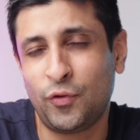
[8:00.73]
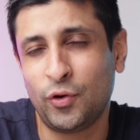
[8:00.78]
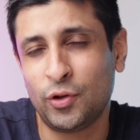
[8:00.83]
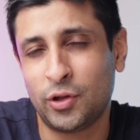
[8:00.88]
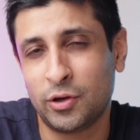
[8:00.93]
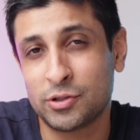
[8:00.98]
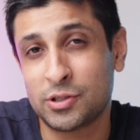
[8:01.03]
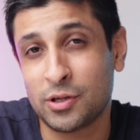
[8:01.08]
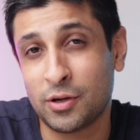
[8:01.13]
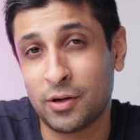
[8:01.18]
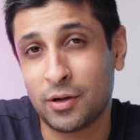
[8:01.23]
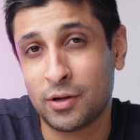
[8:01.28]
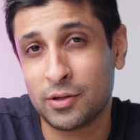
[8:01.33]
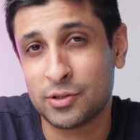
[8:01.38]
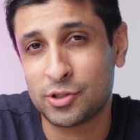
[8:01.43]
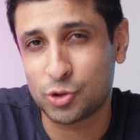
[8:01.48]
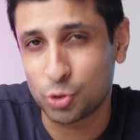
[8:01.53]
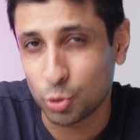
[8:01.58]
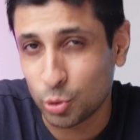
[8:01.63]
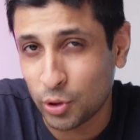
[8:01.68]
for there's a
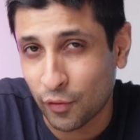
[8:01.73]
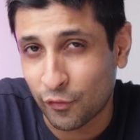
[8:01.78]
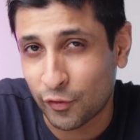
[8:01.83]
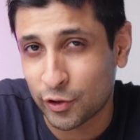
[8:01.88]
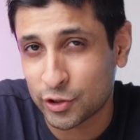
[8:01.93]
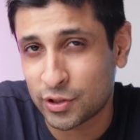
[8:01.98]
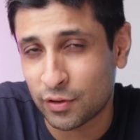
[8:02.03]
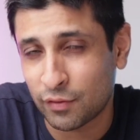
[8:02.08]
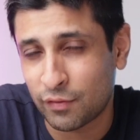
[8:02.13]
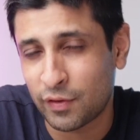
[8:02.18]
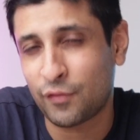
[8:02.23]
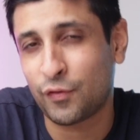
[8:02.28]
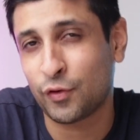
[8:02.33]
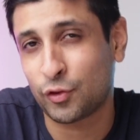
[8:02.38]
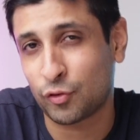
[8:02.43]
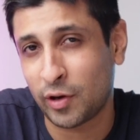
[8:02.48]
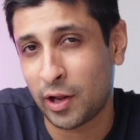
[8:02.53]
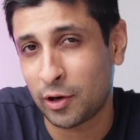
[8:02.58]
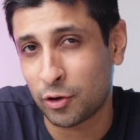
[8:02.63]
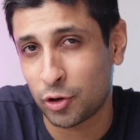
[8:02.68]
studio version of it for
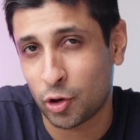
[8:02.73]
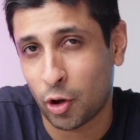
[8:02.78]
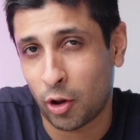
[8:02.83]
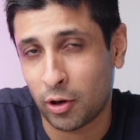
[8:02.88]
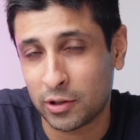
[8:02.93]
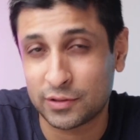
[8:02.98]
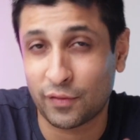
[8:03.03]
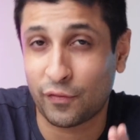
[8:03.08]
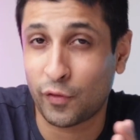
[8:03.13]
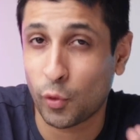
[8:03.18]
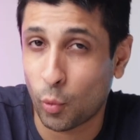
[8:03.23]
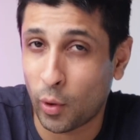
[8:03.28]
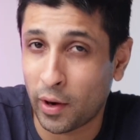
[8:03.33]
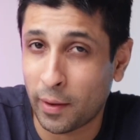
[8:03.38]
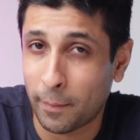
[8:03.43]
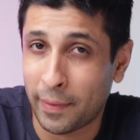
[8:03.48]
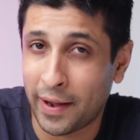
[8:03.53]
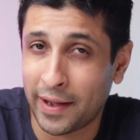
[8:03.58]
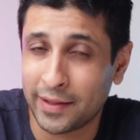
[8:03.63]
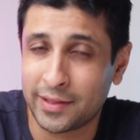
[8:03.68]
$300. If you want
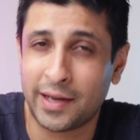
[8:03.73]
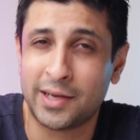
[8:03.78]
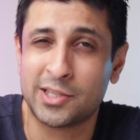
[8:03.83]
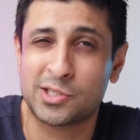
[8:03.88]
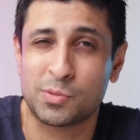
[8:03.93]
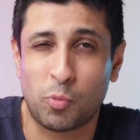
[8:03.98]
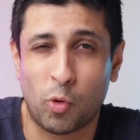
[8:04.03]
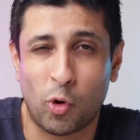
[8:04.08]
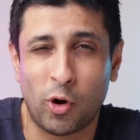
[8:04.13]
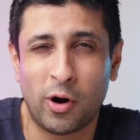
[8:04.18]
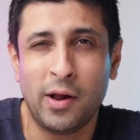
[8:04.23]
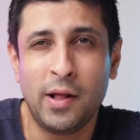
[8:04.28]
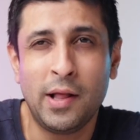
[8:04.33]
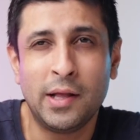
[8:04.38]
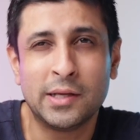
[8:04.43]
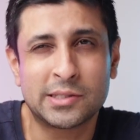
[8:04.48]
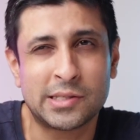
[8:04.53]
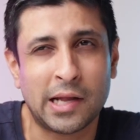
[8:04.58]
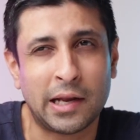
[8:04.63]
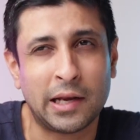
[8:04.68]
to buy that, it's more
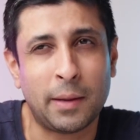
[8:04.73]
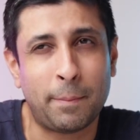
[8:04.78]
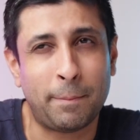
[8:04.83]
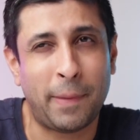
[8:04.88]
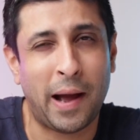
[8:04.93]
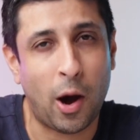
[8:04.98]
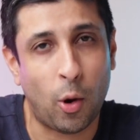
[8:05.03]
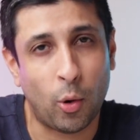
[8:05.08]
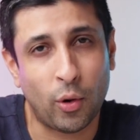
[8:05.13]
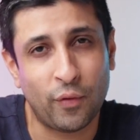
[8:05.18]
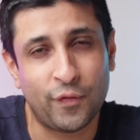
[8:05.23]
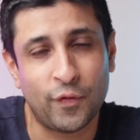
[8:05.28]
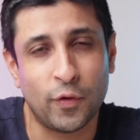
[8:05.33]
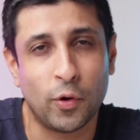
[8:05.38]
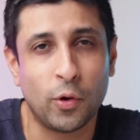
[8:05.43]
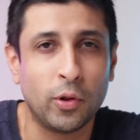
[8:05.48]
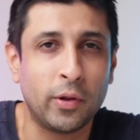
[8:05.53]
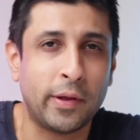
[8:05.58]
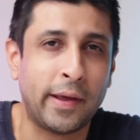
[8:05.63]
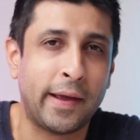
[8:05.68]
slightly
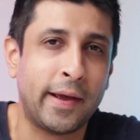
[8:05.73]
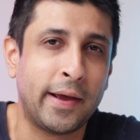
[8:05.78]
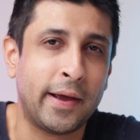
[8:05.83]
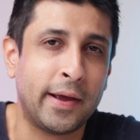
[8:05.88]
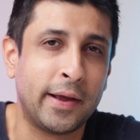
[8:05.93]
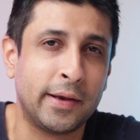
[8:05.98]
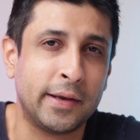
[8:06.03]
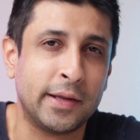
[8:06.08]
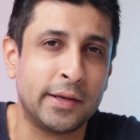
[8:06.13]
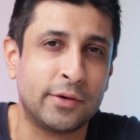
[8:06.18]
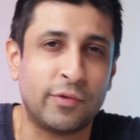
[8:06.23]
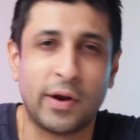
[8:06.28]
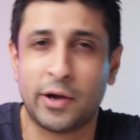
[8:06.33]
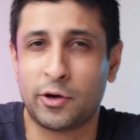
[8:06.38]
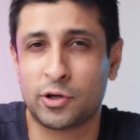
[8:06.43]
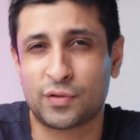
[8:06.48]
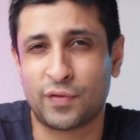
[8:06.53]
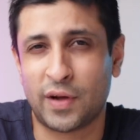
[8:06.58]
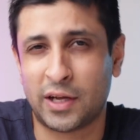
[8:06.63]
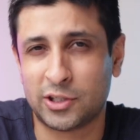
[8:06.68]
powerful and it
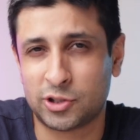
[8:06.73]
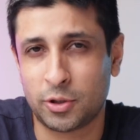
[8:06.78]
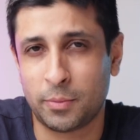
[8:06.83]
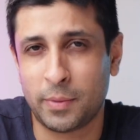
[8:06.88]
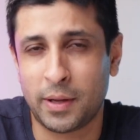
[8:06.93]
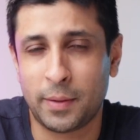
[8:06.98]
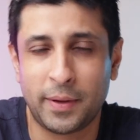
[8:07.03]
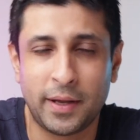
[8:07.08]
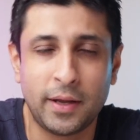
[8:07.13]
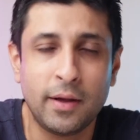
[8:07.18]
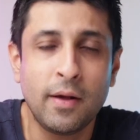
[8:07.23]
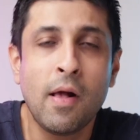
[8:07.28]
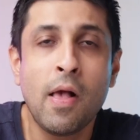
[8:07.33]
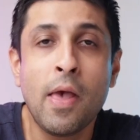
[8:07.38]
renders faster maybe.